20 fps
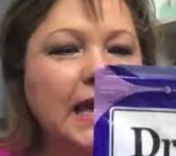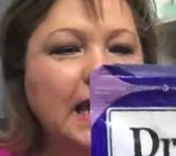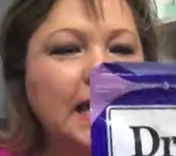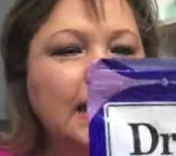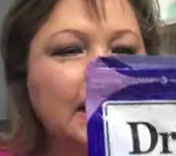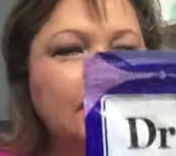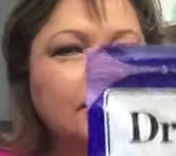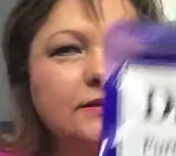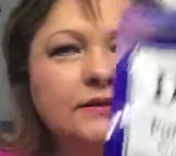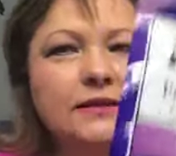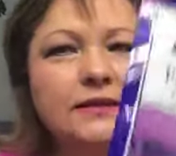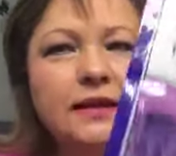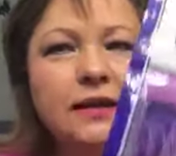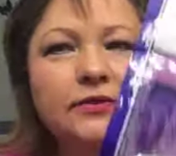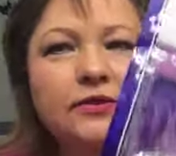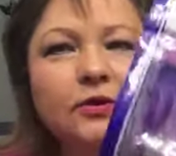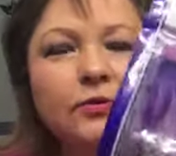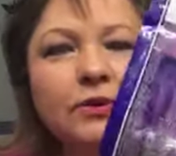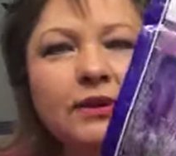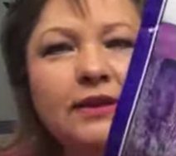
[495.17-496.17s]
Here's
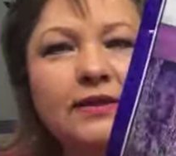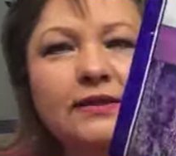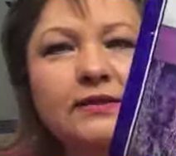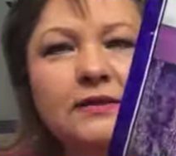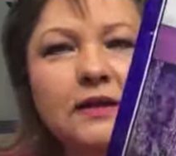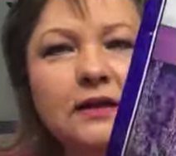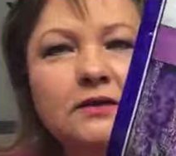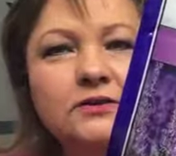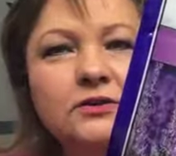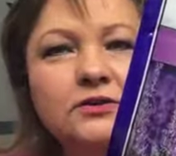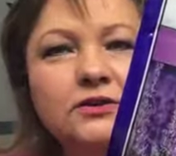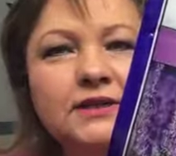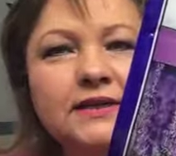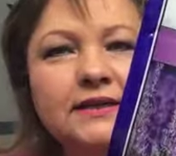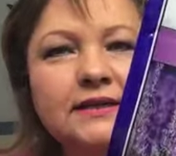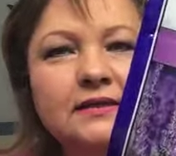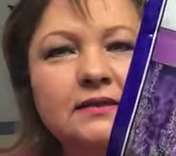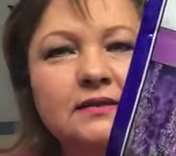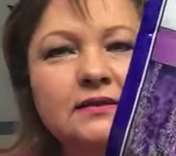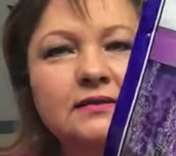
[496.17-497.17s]
another one of the Dr.
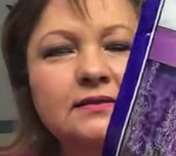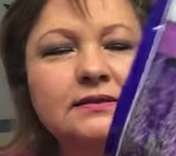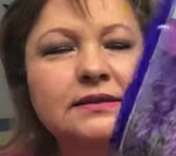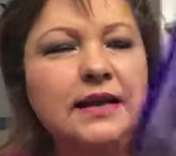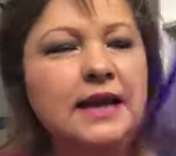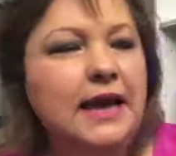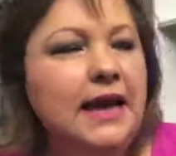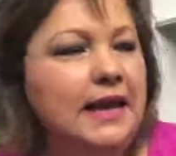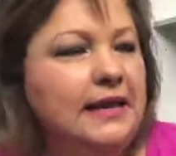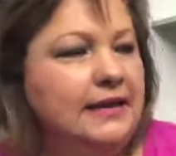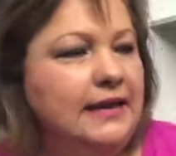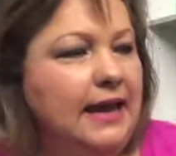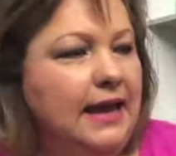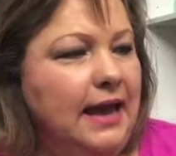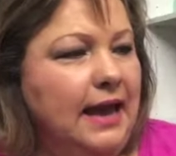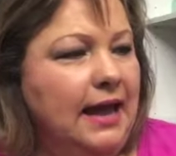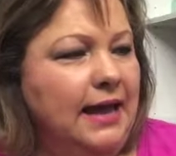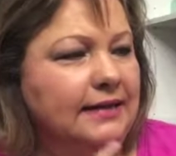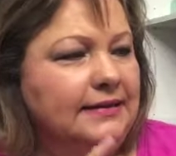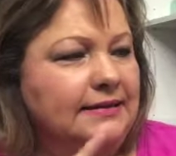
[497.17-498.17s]
Teals. Now,
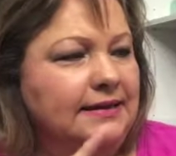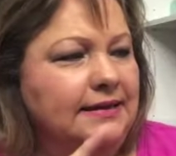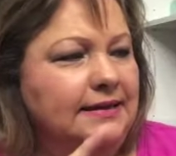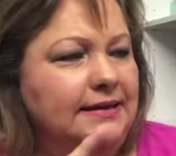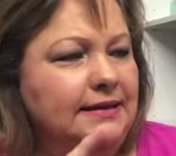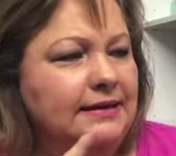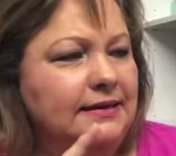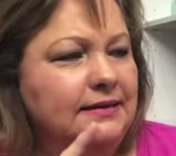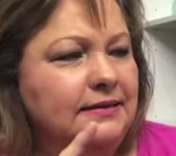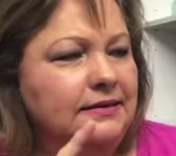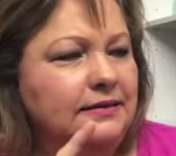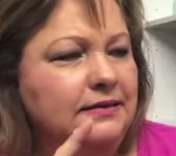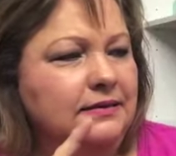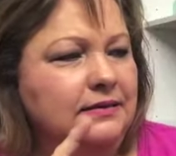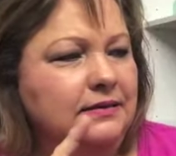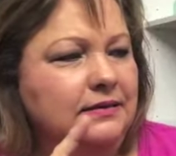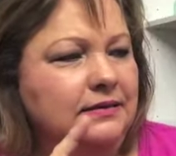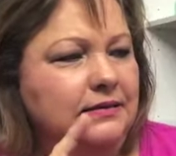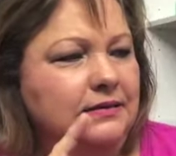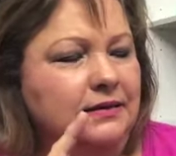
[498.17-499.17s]
I didn't,
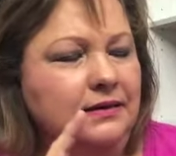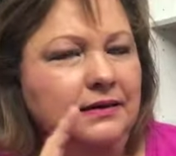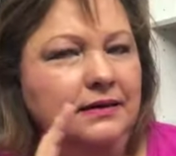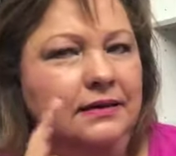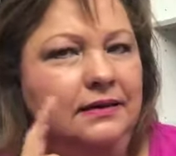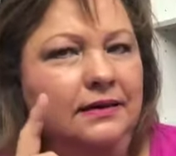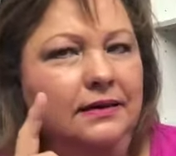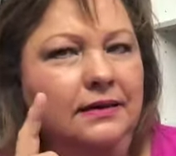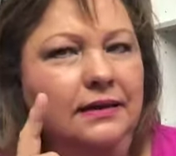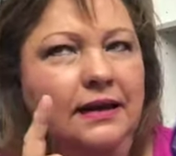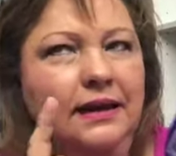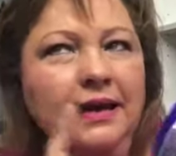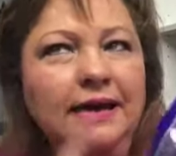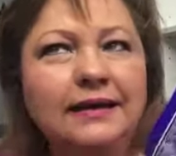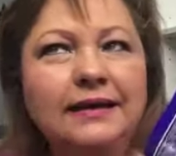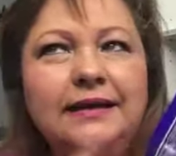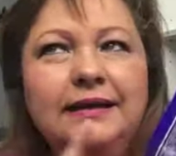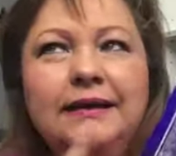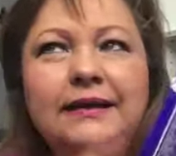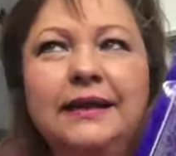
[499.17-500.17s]
I
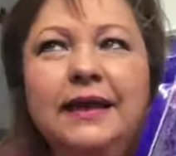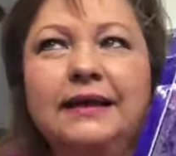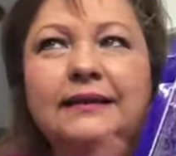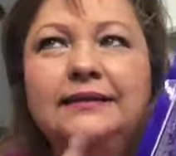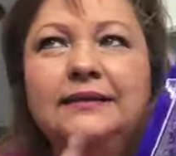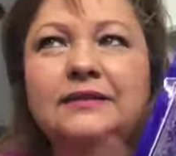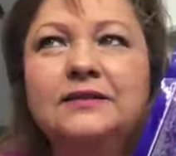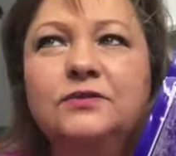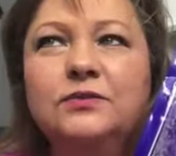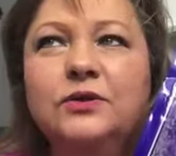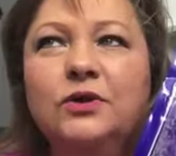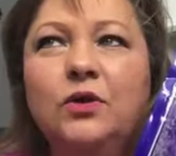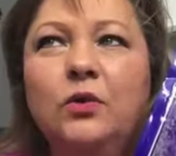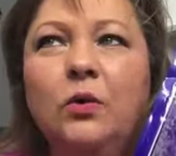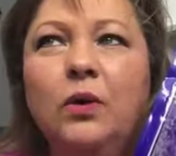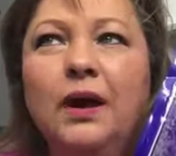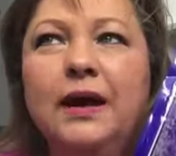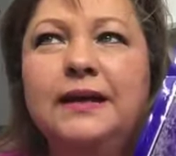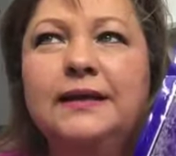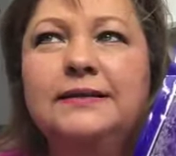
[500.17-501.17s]
didn't like this one
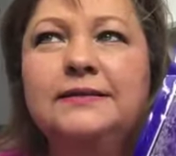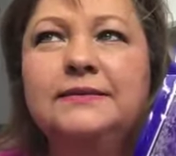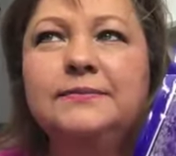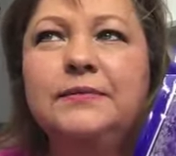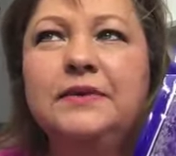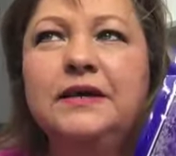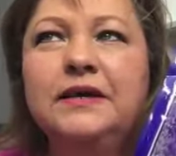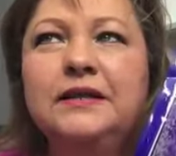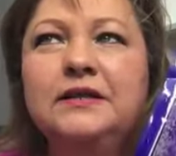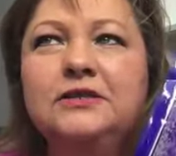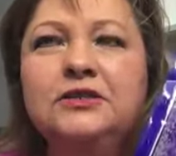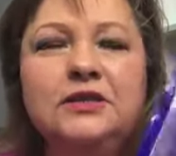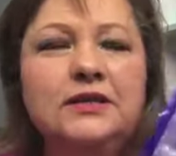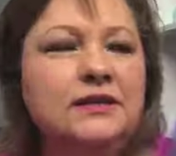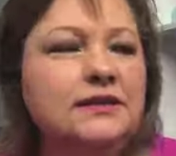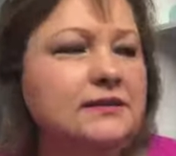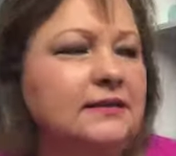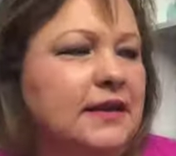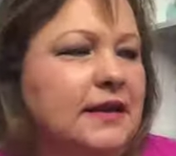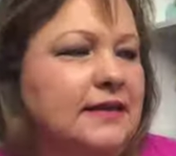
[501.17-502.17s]
quite as much
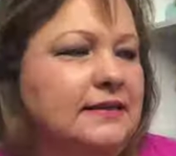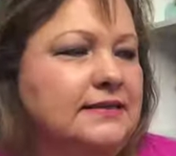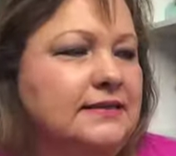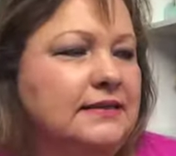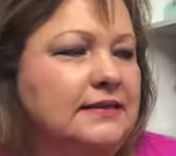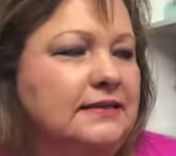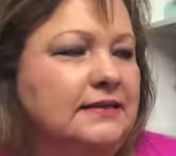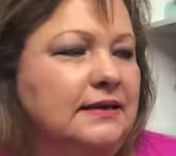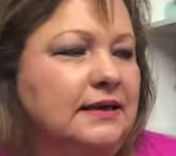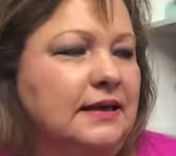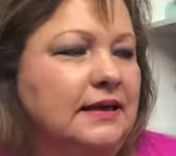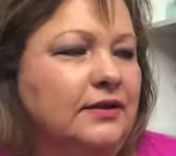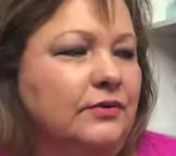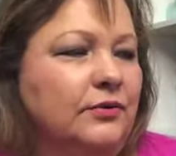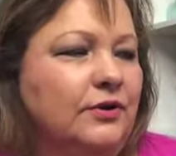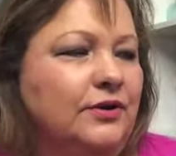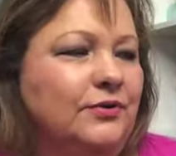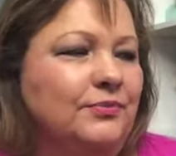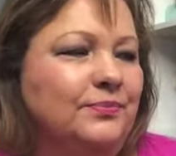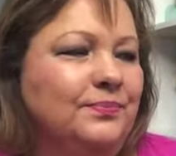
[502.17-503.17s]
as I did the other
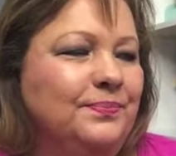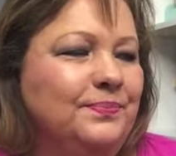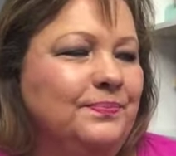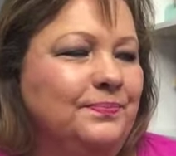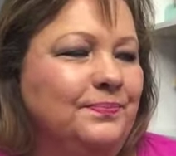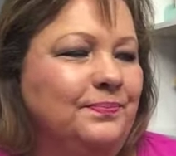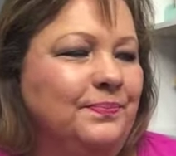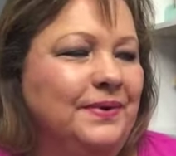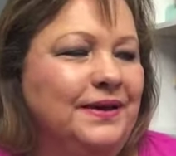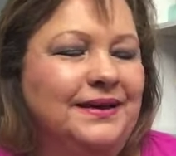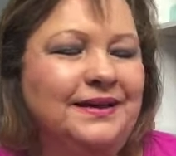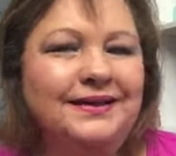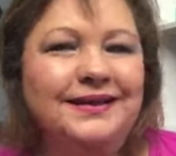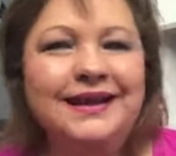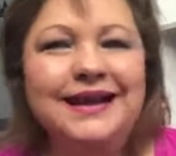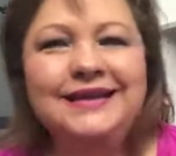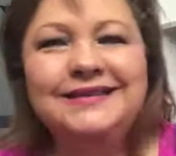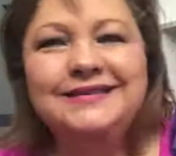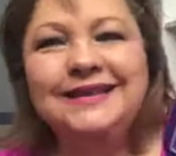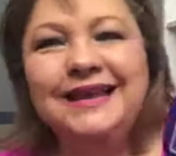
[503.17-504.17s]
one, but it
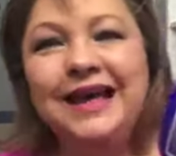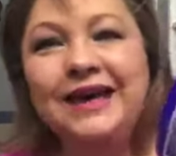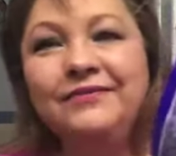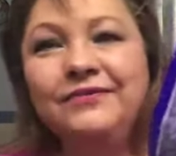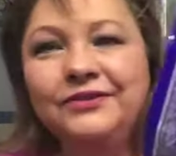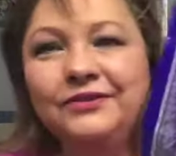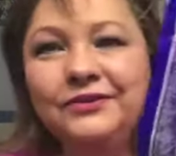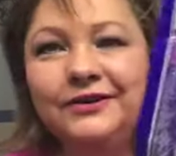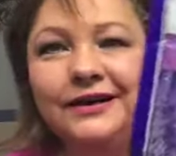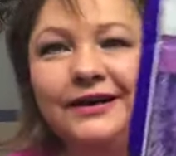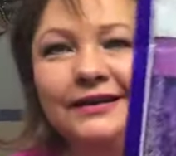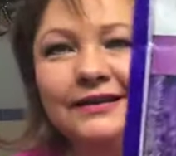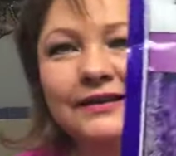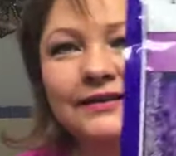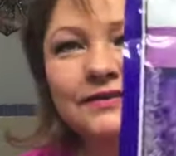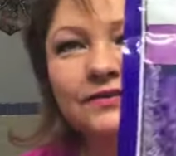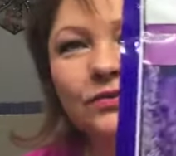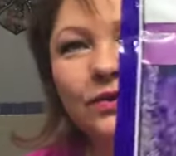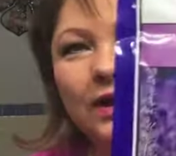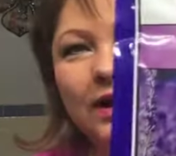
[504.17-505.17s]
has lavender in it, and
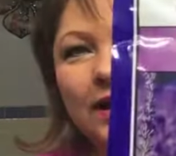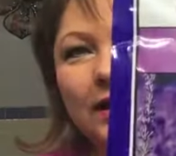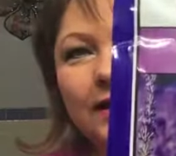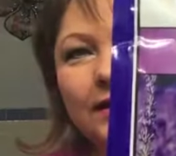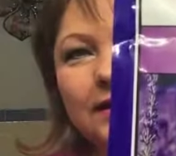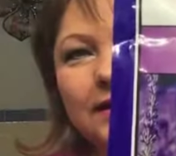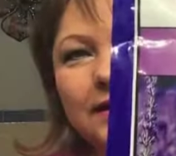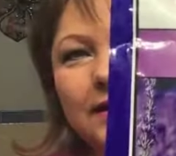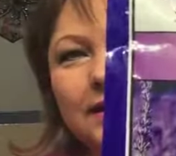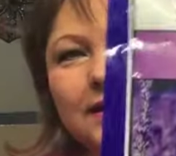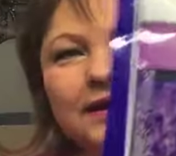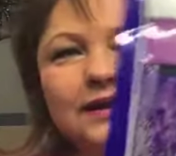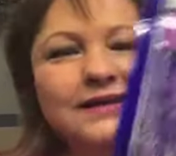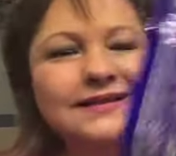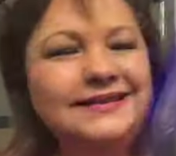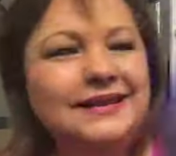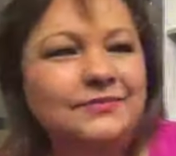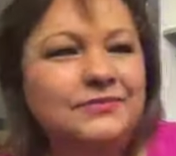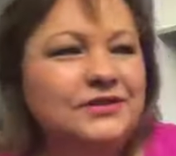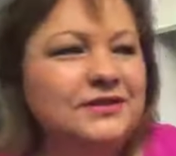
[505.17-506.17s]
that's why
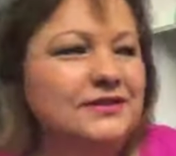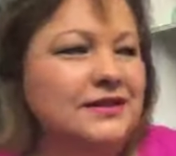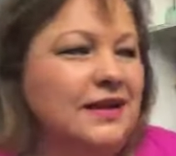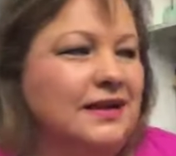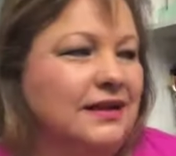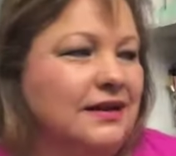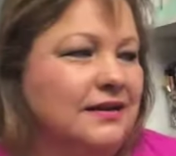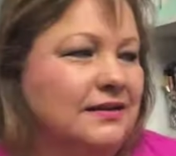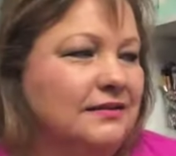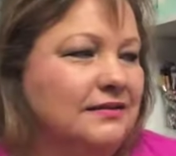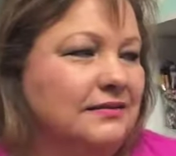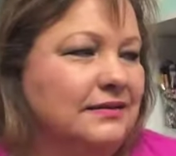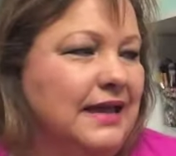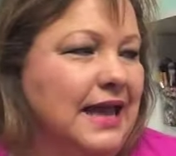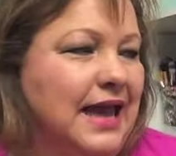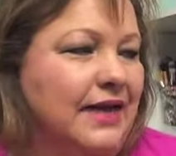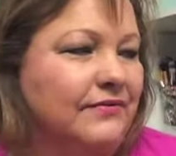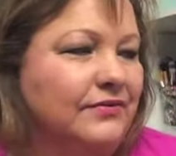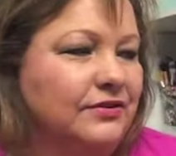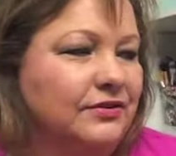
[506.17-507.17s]
because I'm just not a
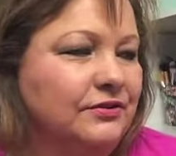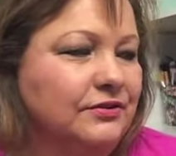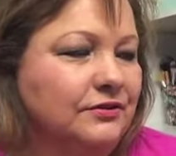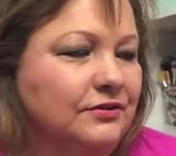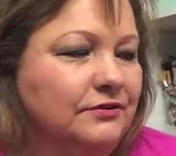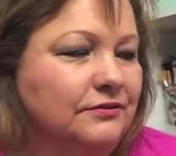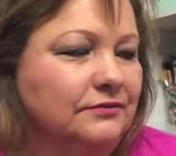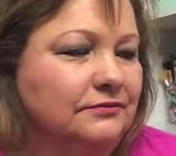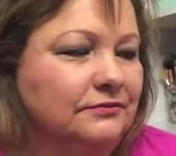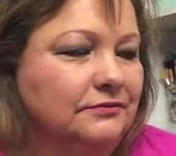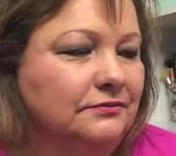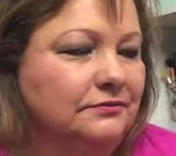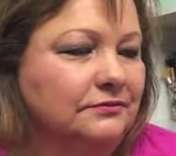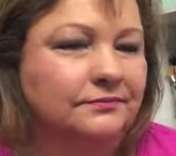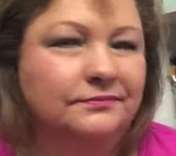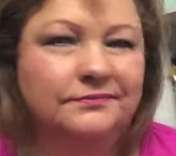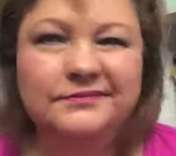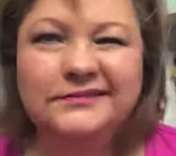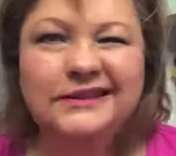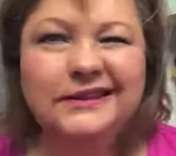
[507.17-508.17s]
lavender,
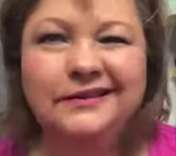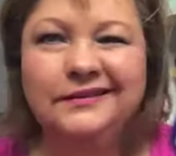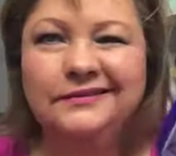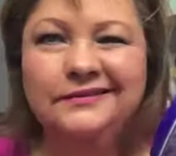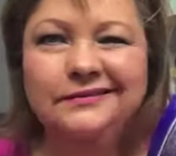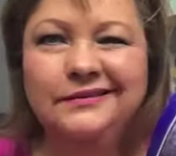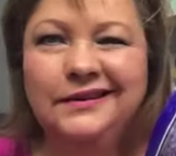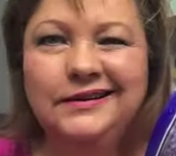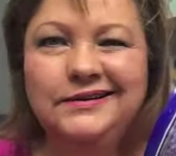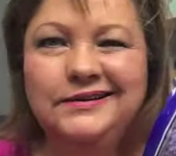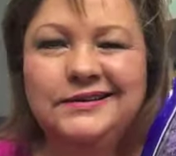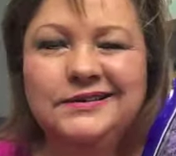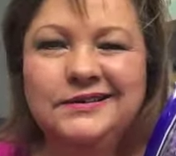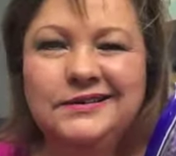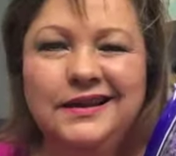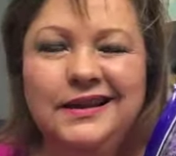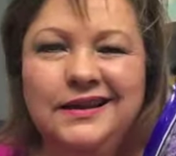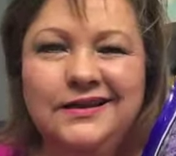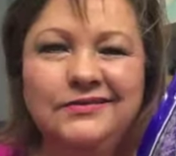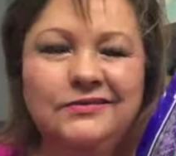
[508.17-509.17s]
you know, I just,
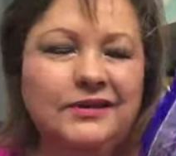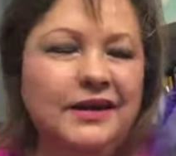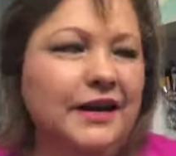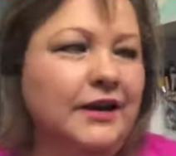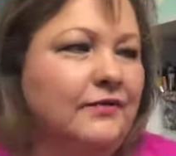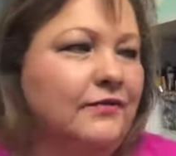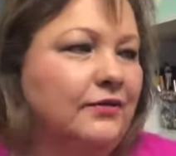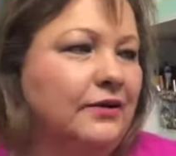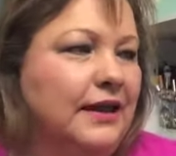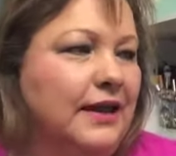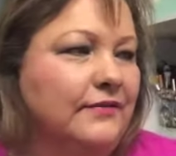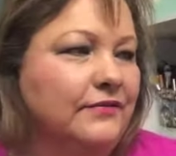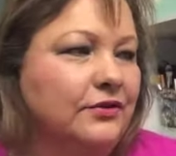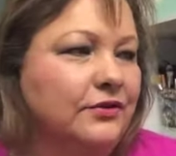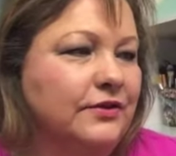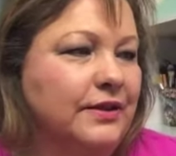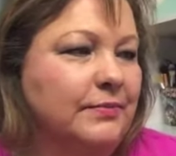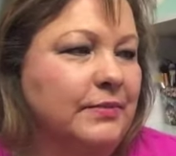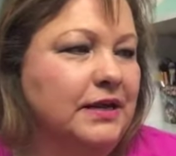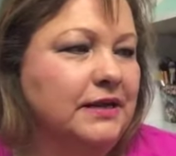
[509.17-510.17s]
I don't care for lavender
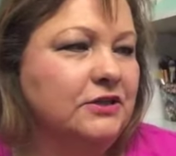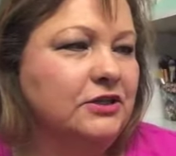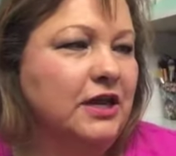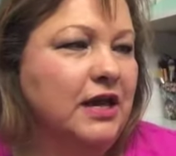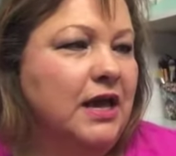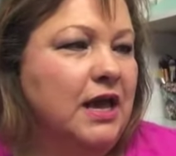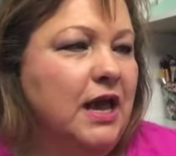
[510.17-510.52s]
that much.